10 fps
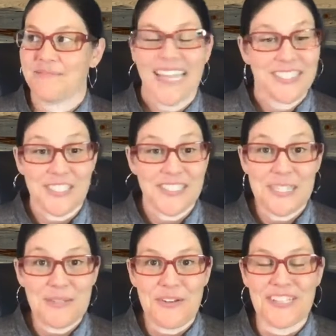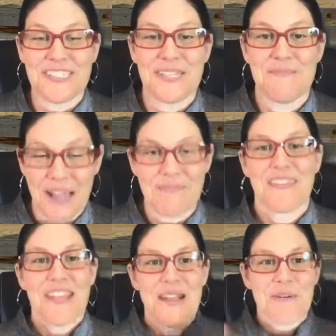That just seems crazy, but
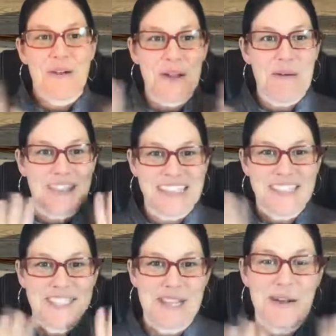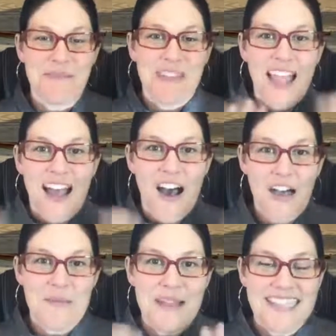we'll go with it. So
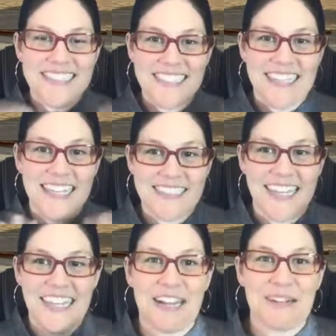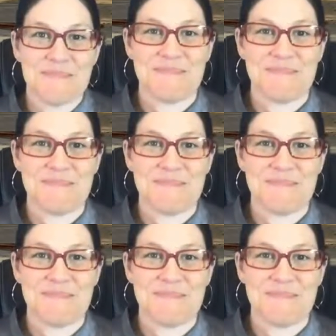all the best, and take care.